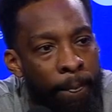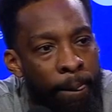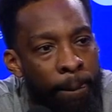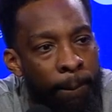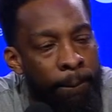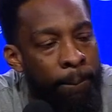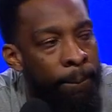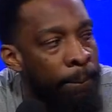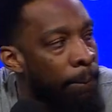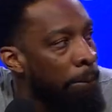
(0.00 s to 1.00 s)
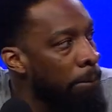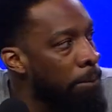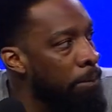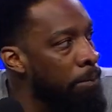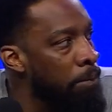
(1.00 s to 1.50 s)
Left side, second
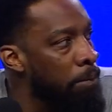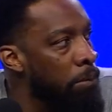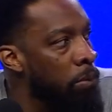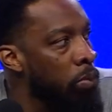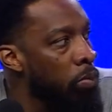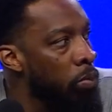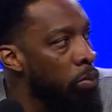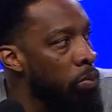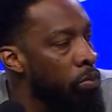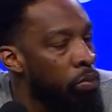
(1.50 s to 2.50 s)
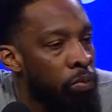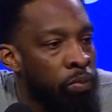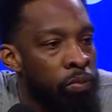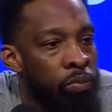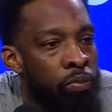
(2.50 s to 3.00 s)
row. Uh, Tyler King,
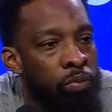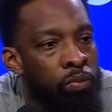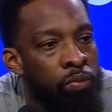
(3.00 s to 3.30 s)
Denver Gazette.